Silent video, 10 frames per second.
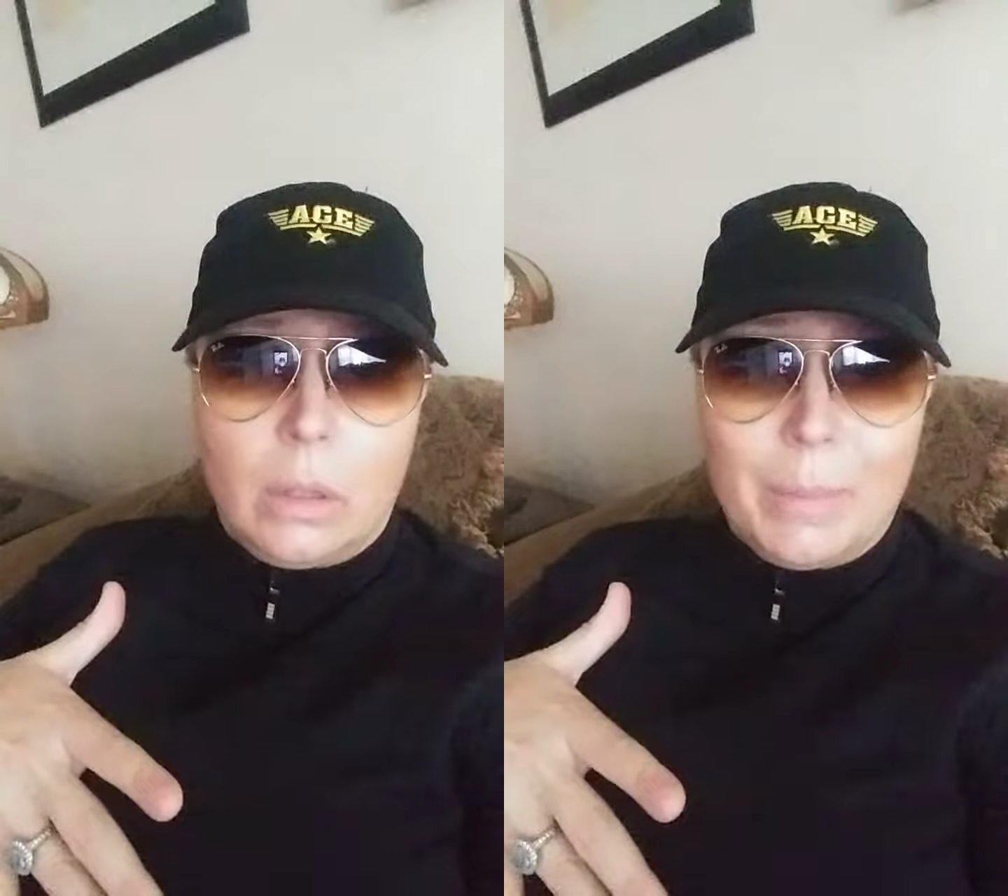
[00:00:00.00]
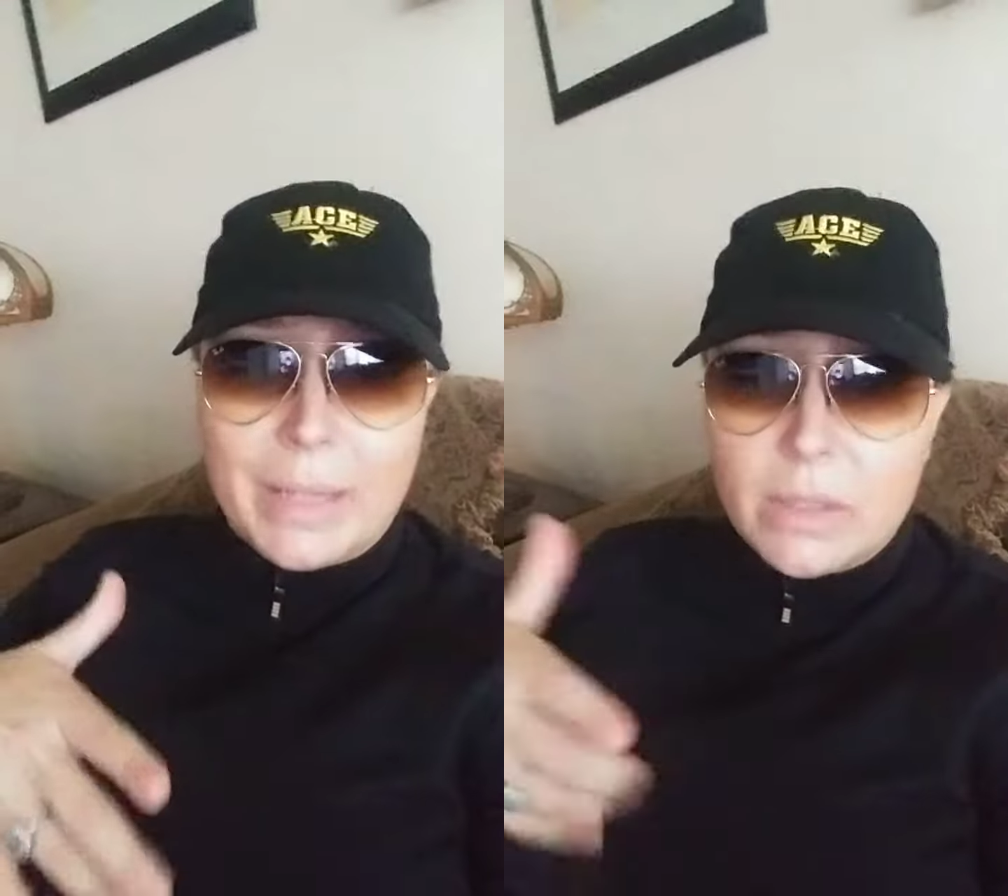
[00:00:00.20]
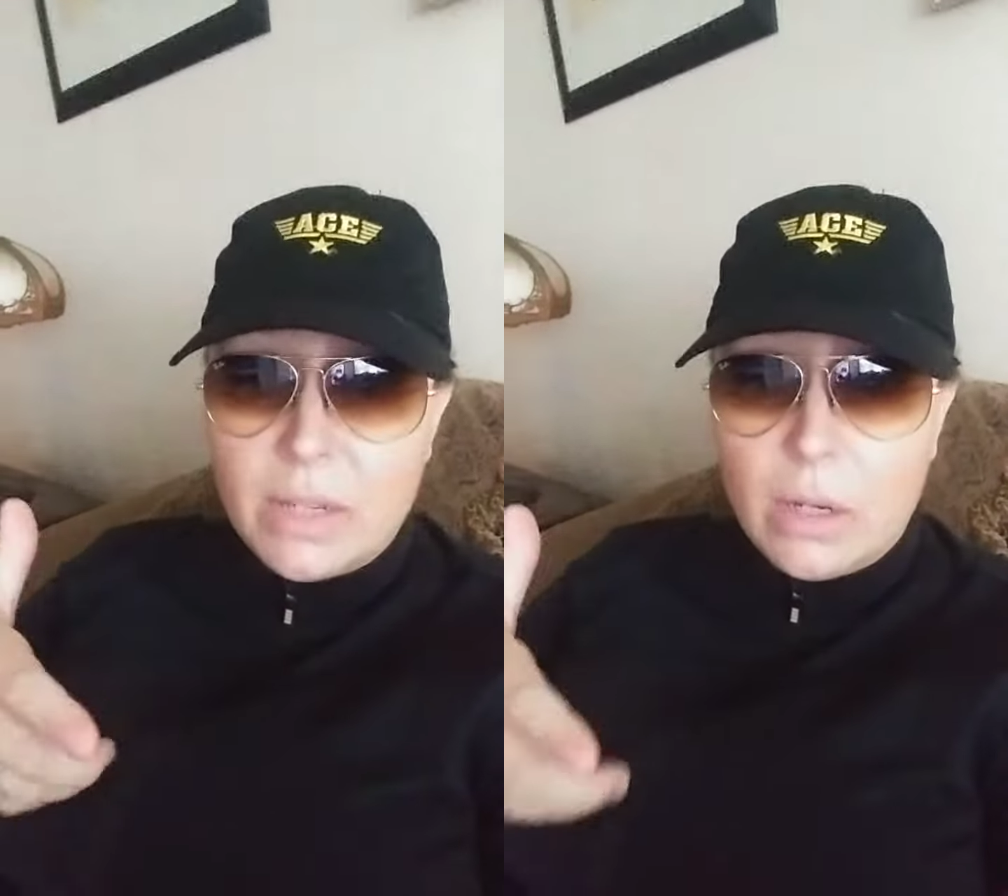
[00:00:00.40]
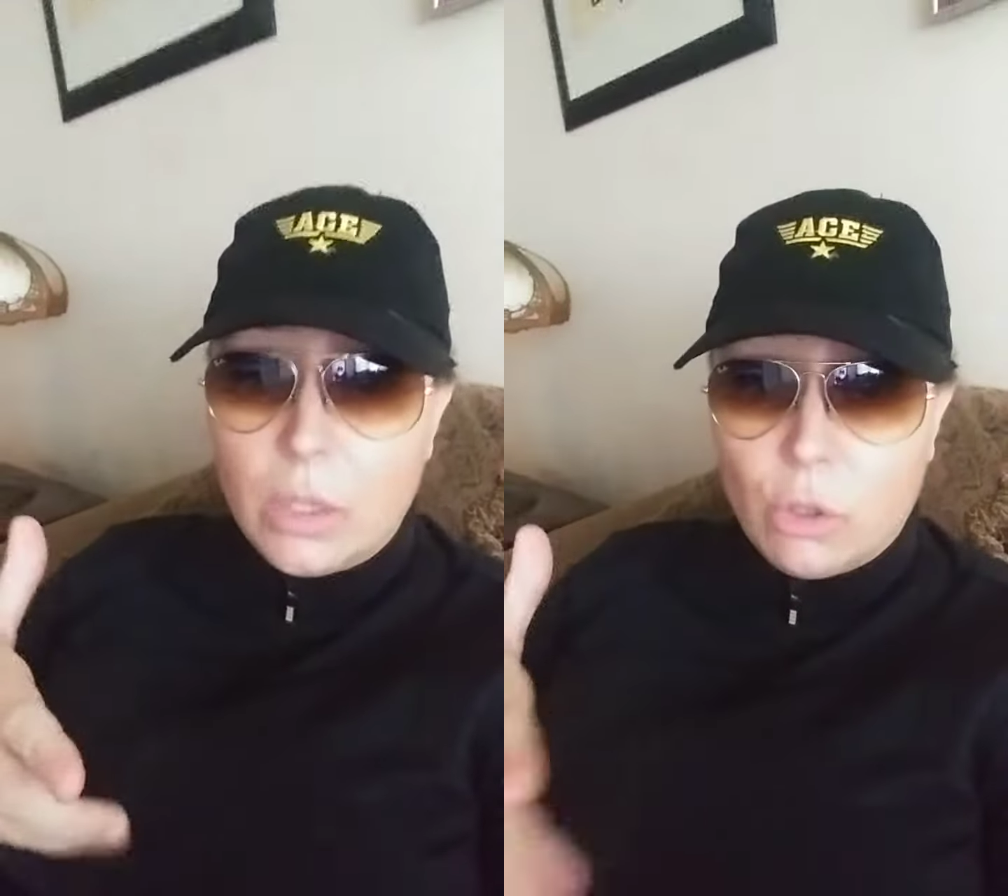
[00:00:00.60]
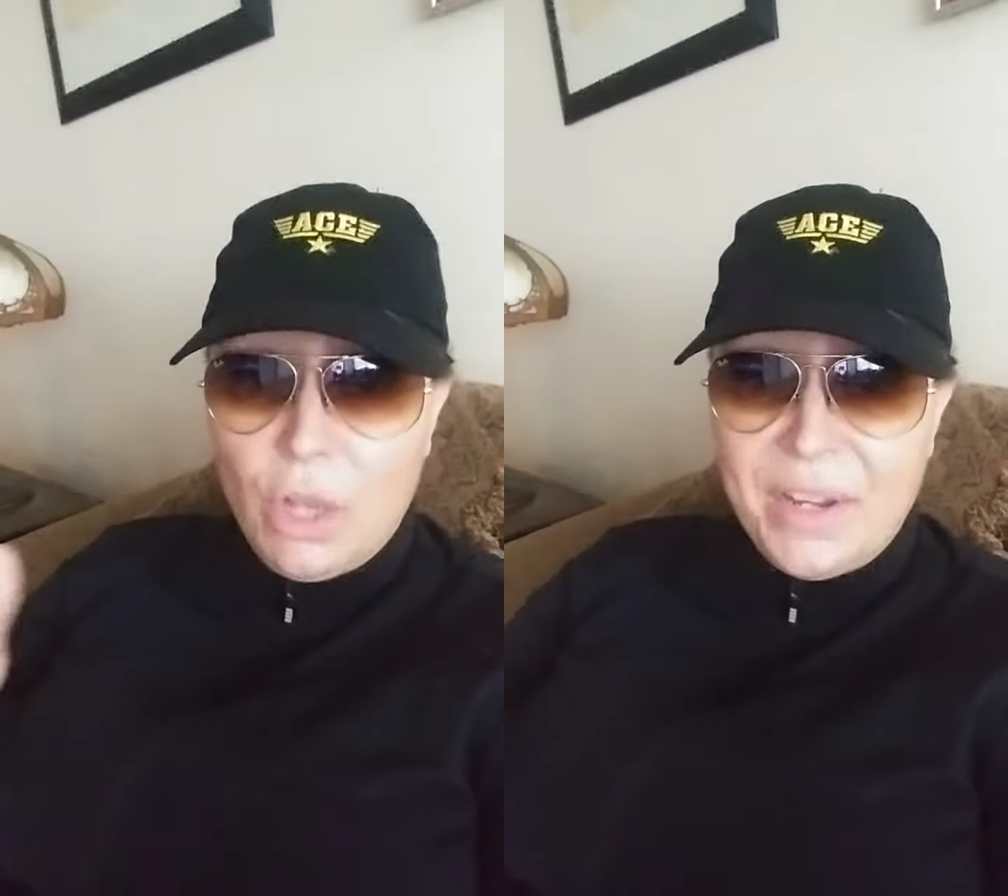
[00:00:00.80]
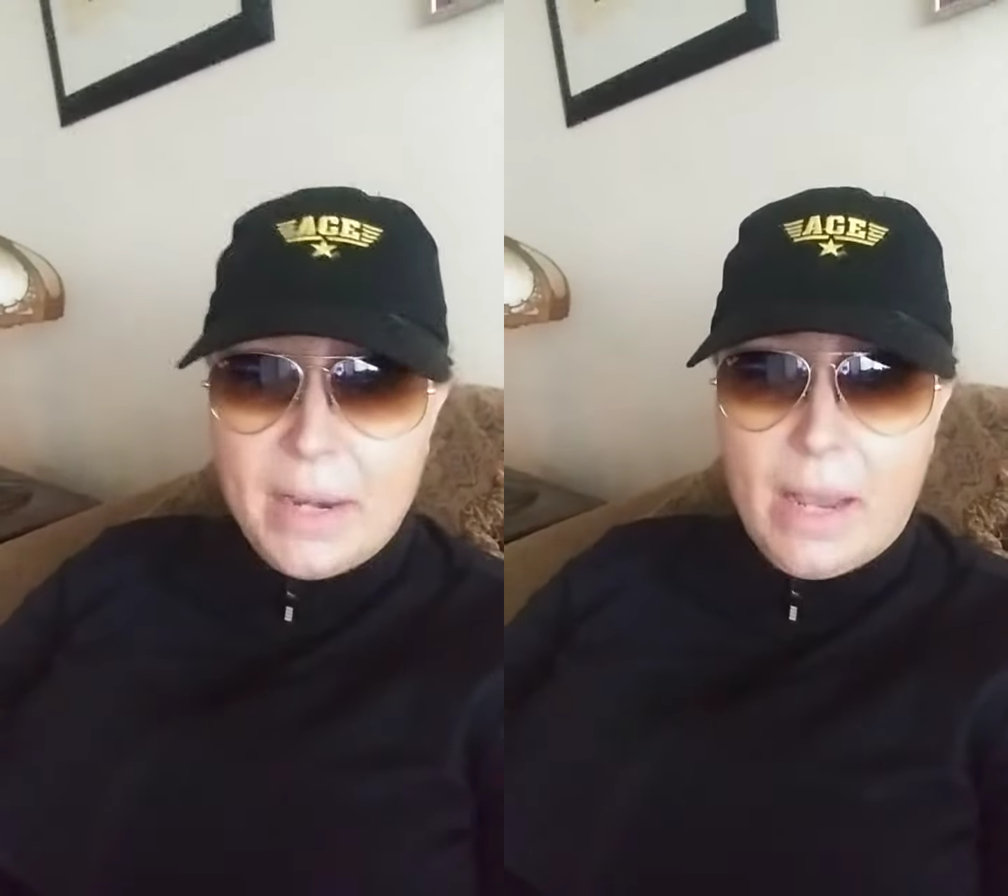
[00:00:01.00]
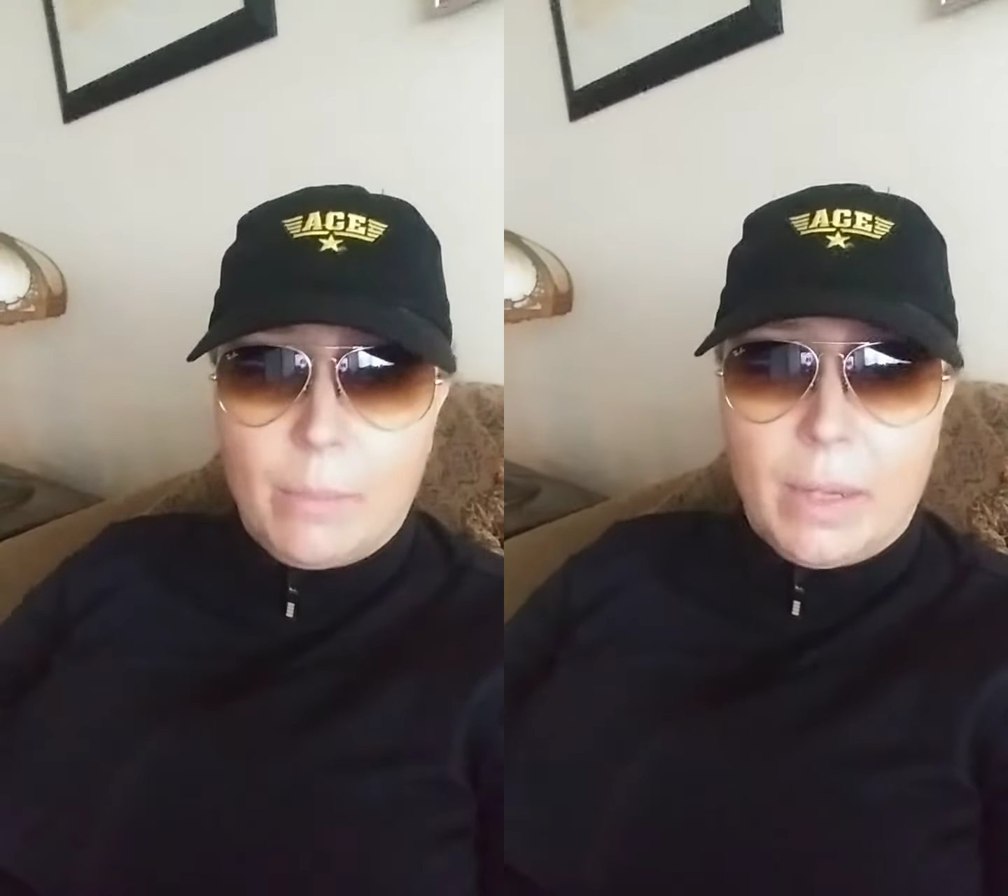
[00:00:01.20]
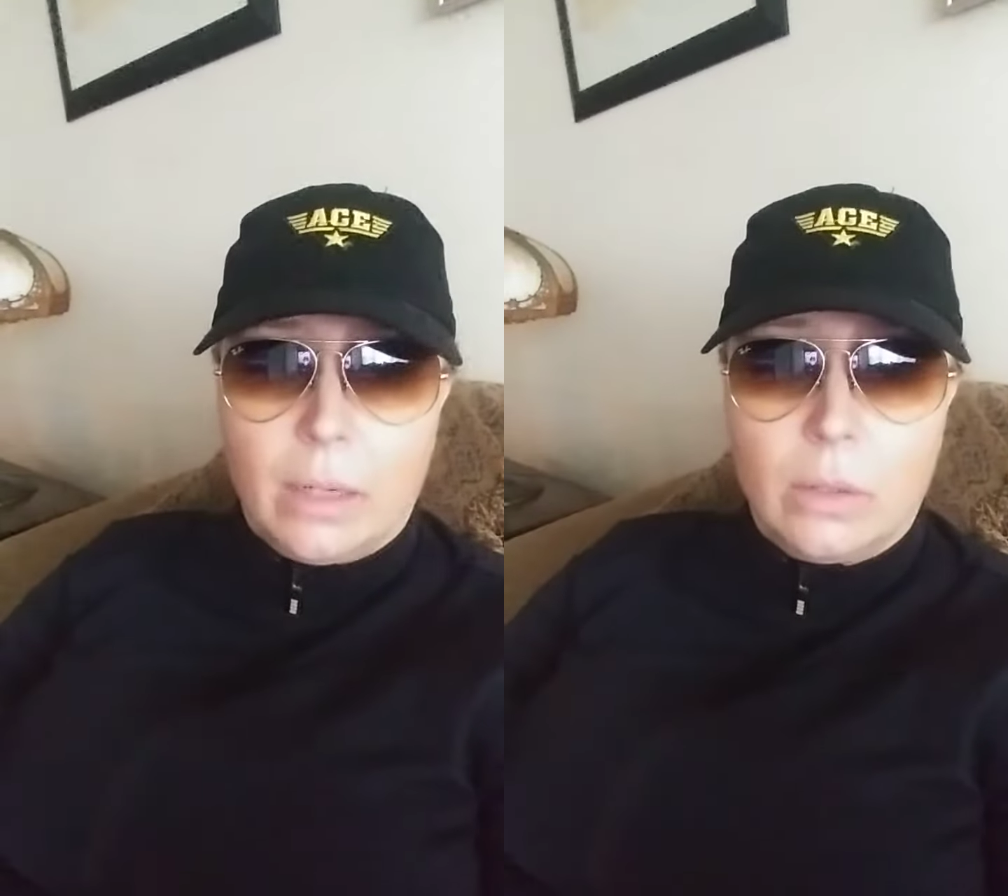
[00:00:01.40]
I'm like, it's it's looking
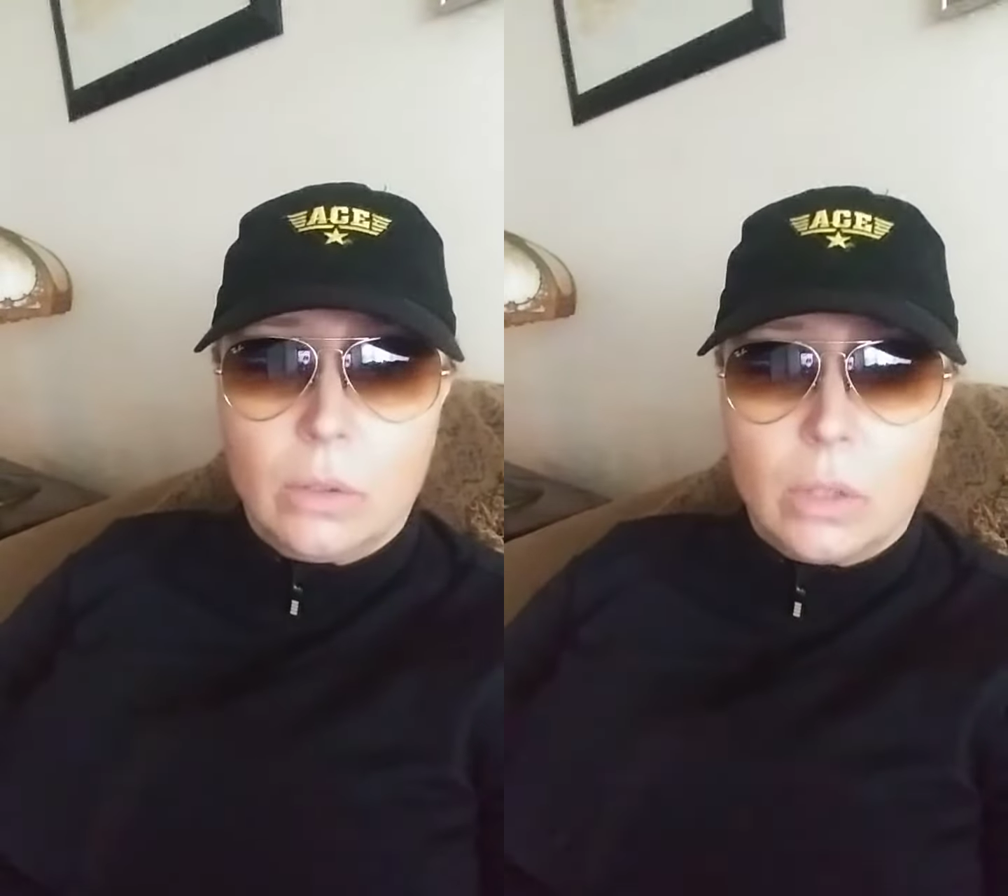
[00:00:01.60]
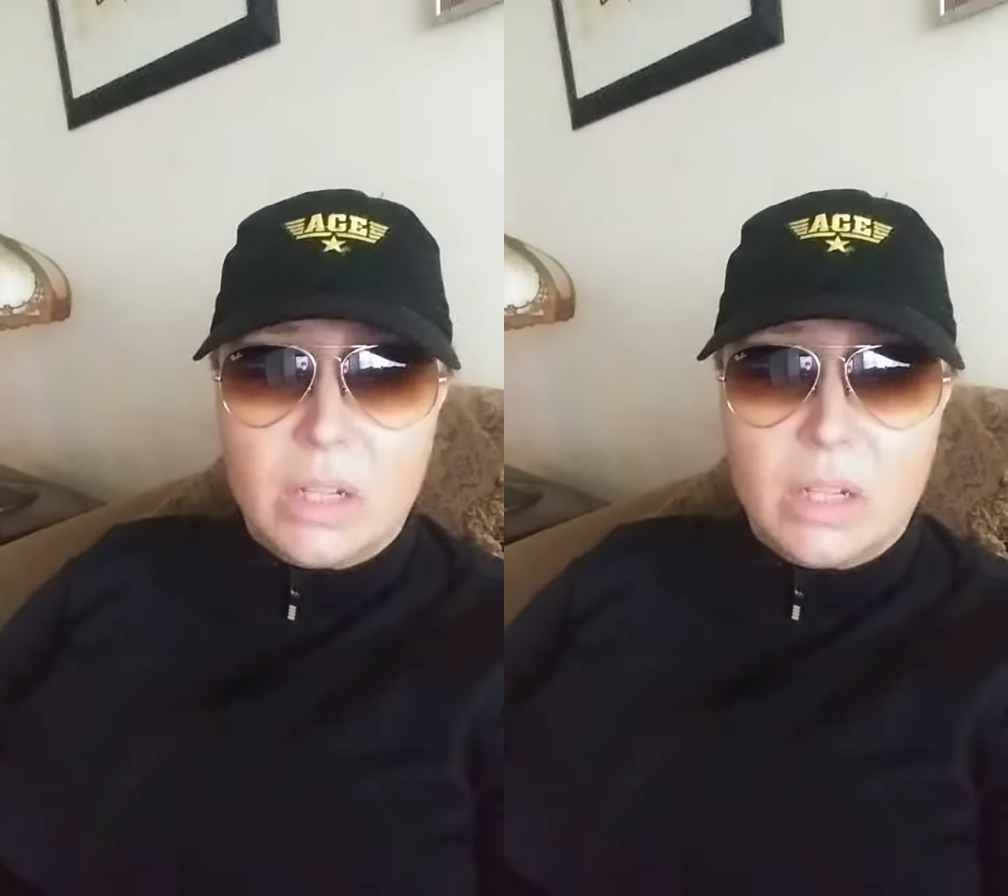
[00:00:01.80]
at me.